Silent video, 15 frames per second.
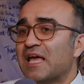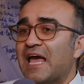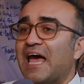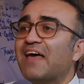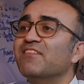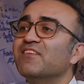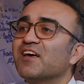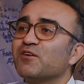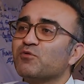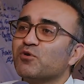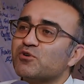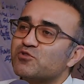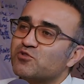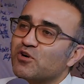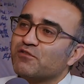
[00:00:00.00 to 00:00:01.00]
And then we were
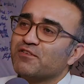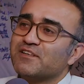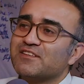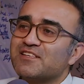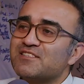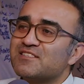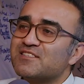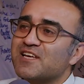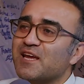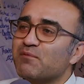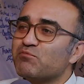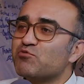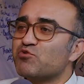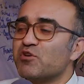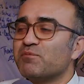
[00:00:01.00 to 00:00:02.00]
serving the same
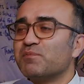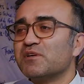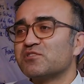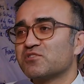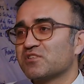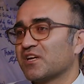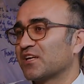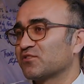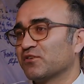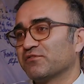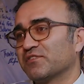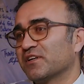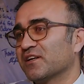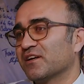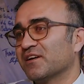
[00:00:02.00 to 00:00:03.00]
3-piece cut of
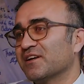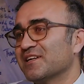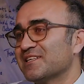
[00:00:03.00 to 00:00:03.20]
the